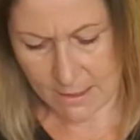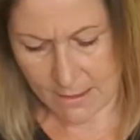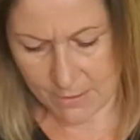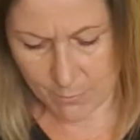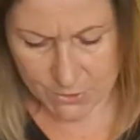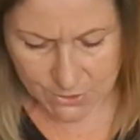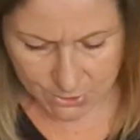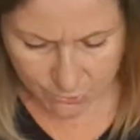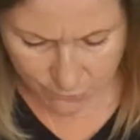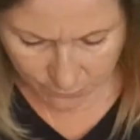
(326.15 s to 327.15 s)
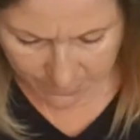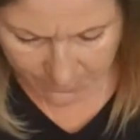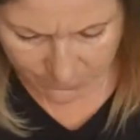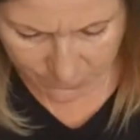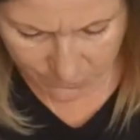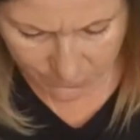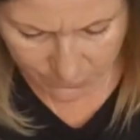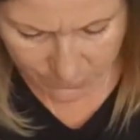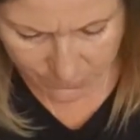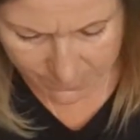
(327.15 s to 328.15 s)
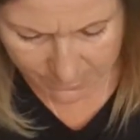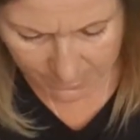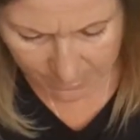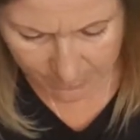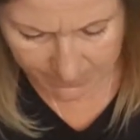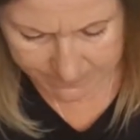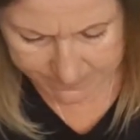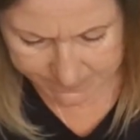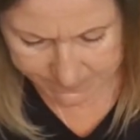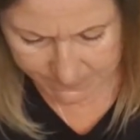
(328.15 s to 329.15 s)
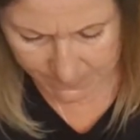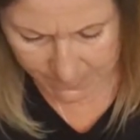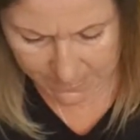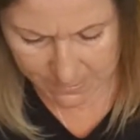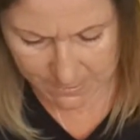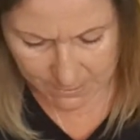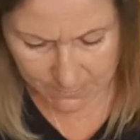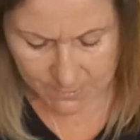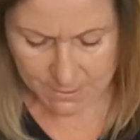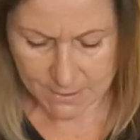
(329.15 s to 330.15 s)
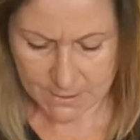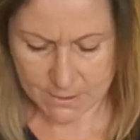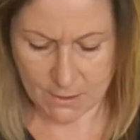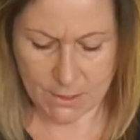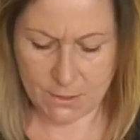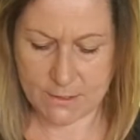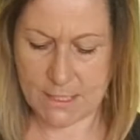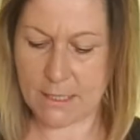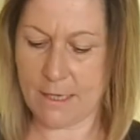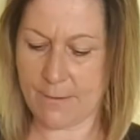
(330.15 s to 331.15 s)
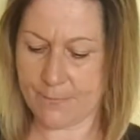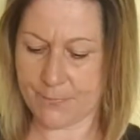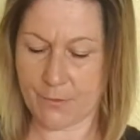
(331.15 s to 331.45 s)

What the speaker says: And then we're just going to join those 2 dots up, like so. So can you see that?